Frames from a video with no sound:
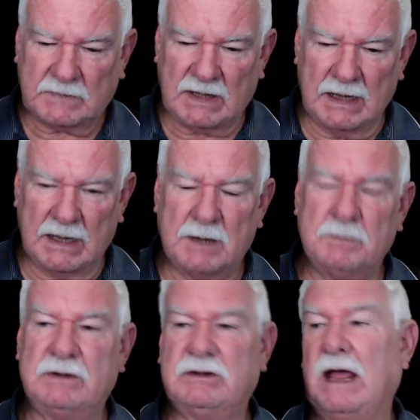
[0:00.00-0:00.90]

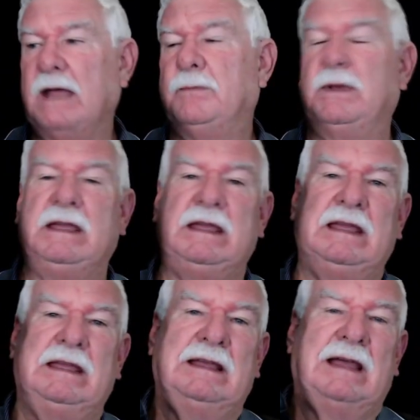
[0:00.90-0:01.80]
It's an
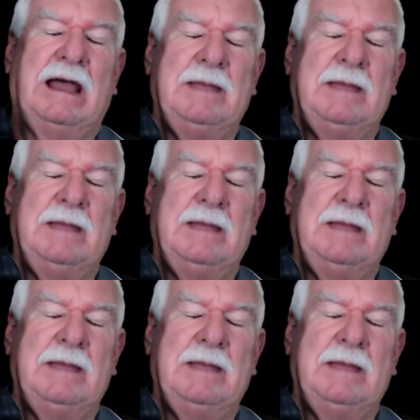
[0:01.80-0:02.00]
APS-C,